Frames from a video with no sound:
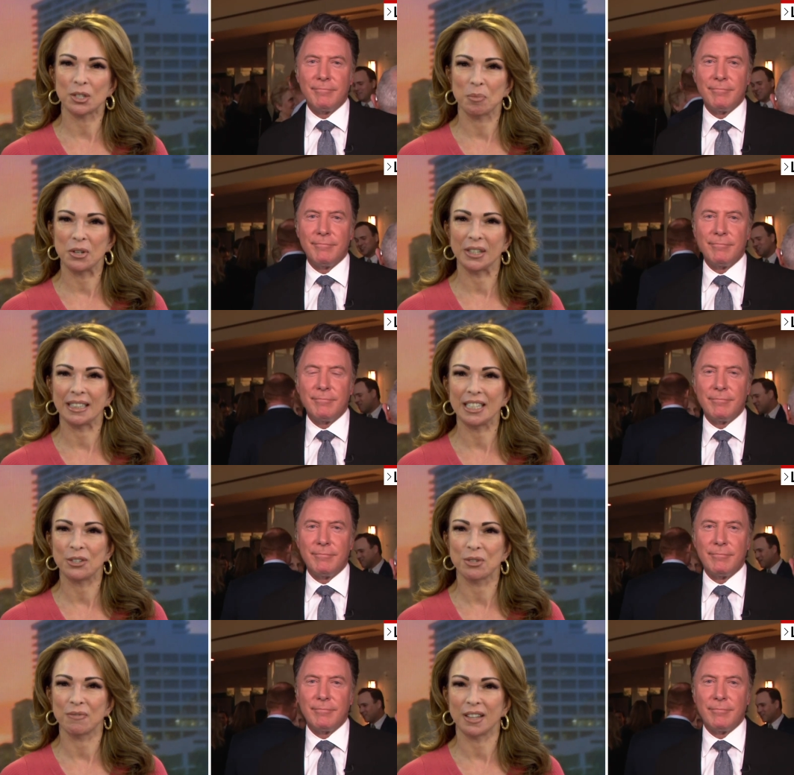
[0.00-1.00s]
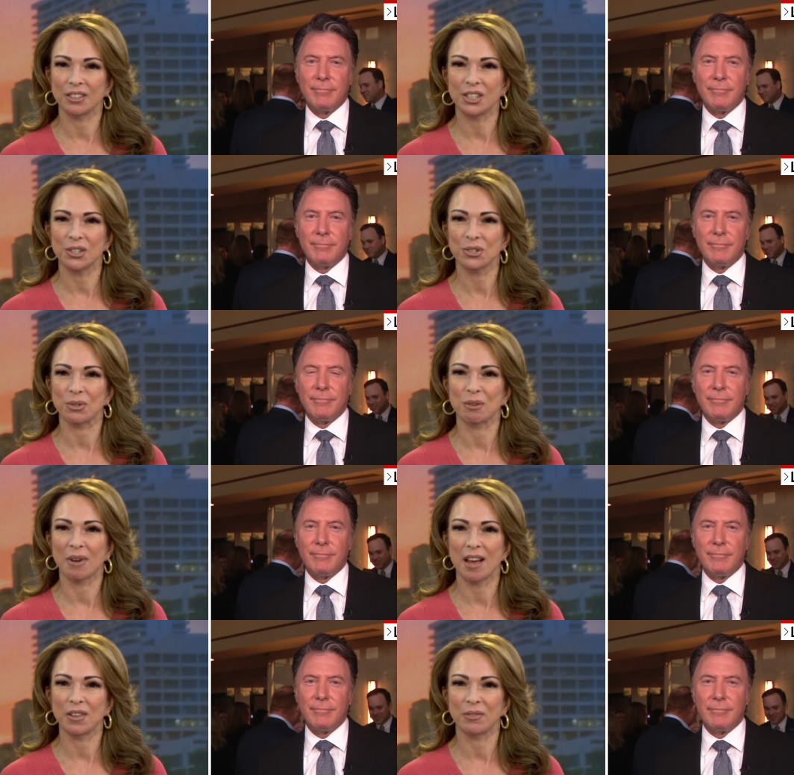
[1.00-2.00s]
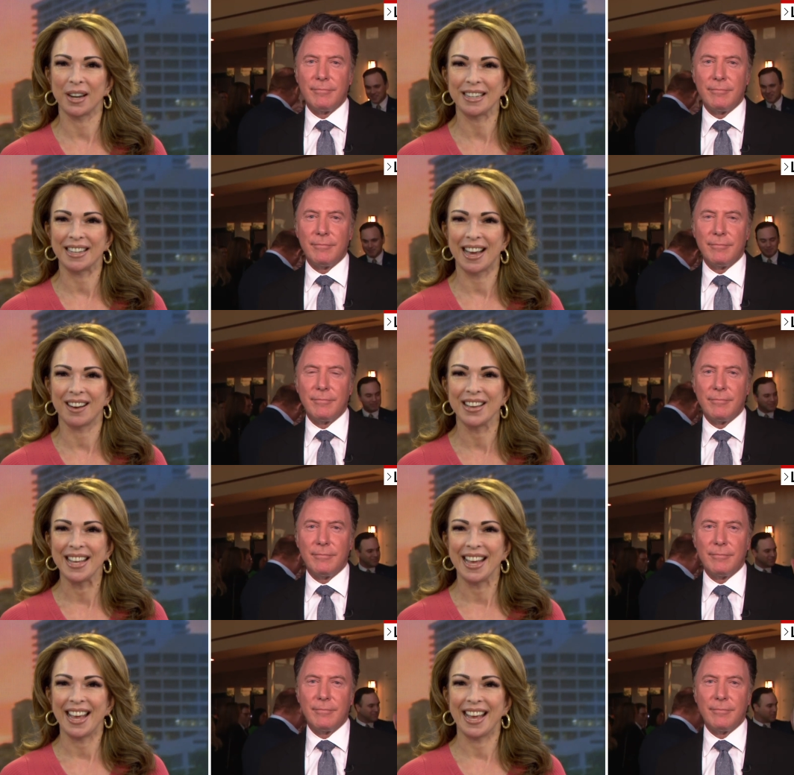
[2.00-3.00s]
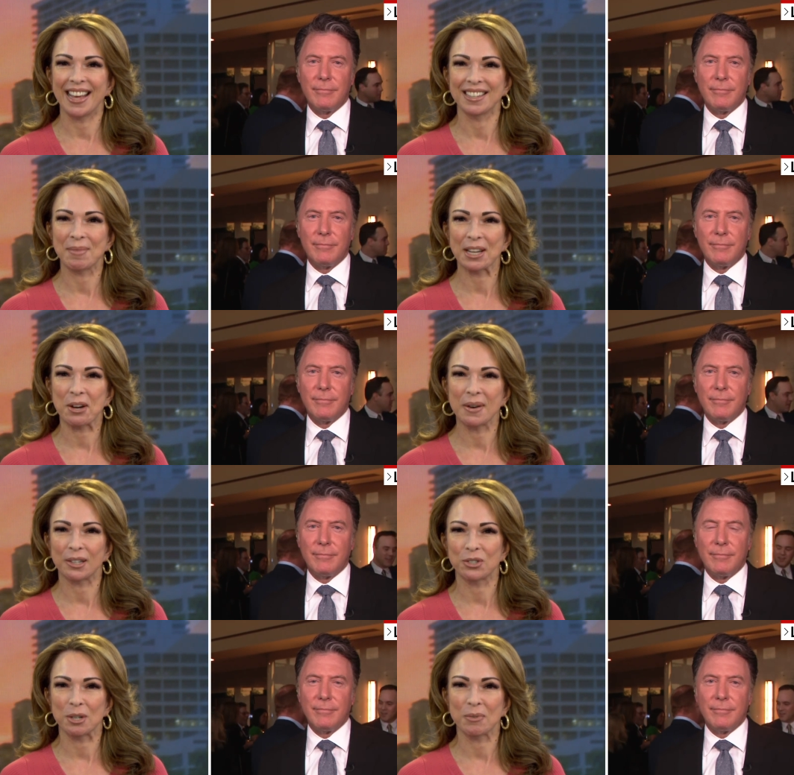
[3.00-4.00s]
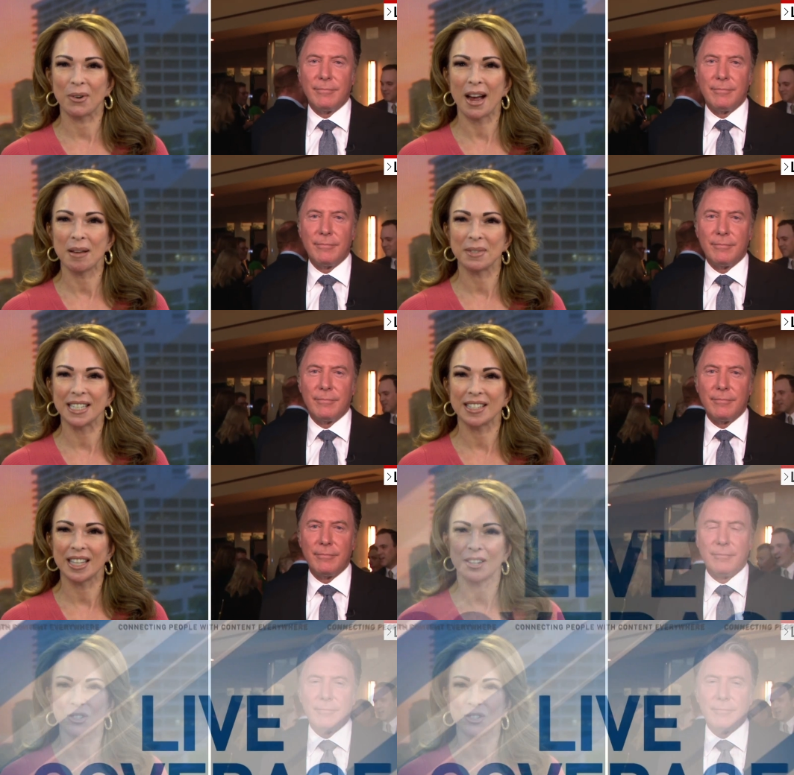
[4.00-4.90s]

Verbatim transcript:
Speaker 1: community leaders, and volunteers are arriving right now, and my co-anchor Jim Grimes is there.